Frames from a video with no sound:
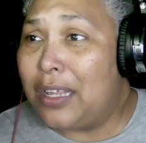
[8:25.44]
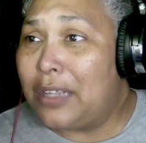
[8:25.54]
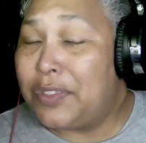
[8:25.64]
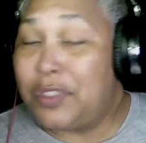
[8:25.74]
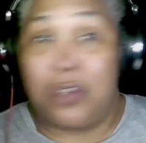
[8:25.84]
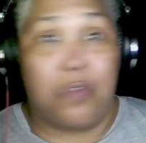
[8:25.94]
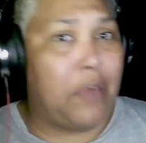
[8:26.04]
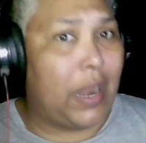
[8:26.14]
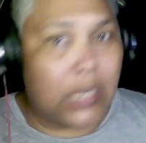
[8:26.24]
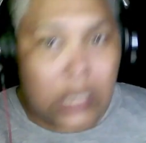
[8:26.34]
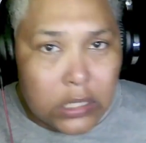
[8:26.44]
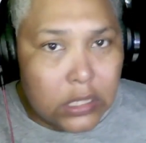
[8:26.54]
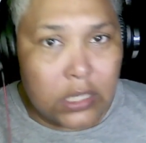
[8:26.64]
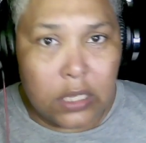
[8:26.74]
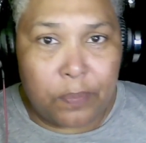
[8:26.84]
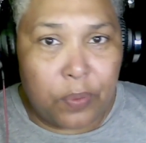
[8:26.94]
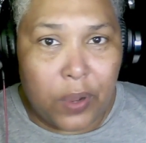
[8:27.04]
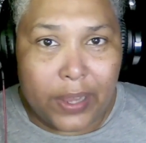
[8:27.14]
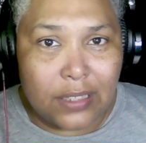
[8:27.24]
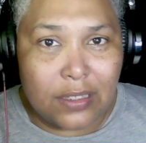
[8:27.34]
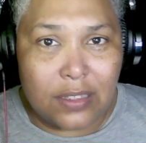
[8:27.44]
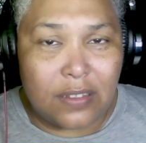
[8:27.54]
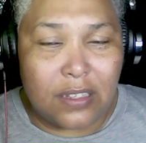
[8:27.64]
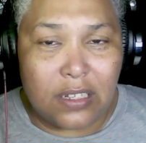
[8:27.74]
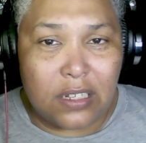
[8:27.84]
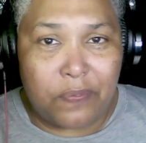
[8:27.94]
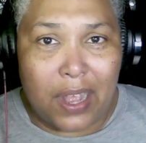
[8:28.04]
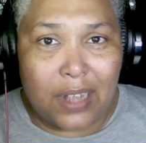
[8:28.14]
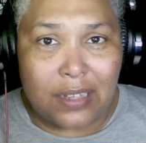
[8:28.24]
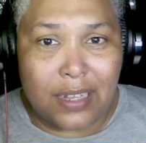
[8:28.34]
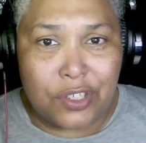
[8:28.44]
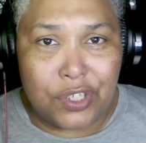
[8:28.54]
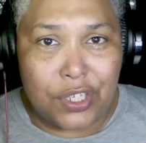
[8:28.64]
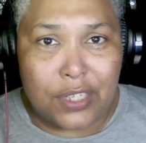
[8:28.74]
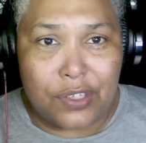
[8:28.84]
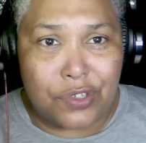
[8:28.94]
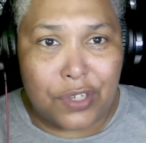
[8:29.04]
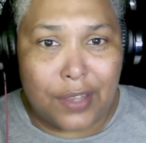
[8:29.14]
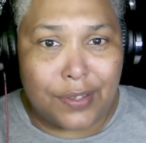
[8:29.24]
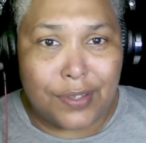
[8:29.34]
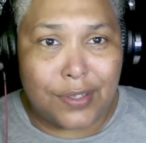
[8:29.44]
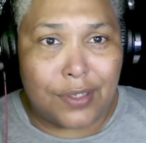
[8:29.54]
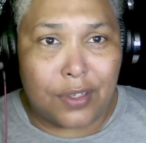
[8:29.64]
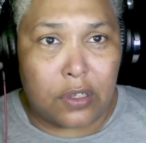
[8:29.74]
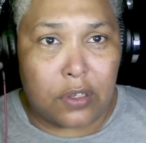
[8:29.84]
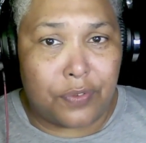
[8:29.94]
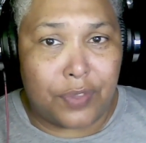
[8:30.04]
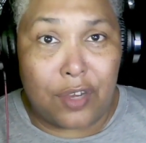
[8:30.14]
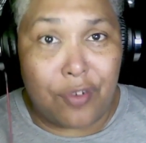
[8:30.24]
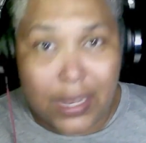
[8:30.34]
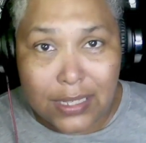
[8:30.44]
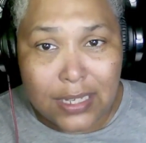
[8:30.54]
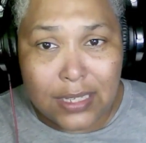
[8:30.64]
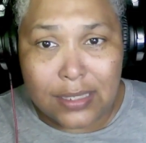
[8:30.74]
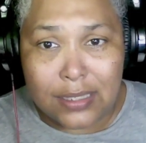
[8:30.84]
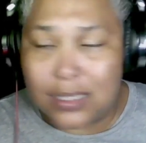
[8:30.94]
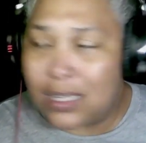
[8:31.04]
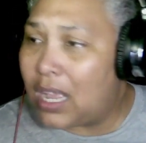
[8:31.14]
surrendered to the point, to the fact that she is just the greatest.